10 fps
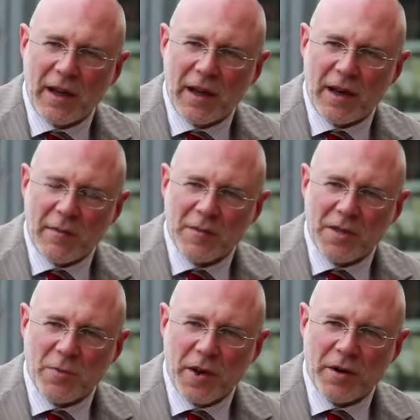And I'm
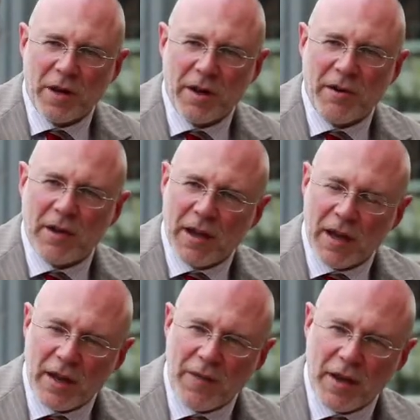just wondering
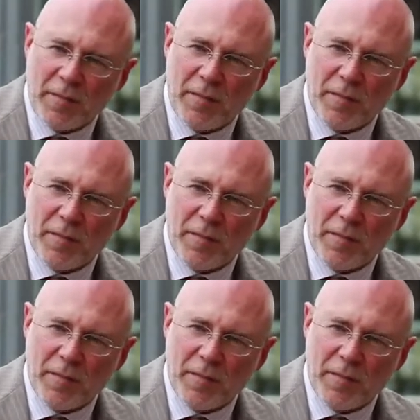how that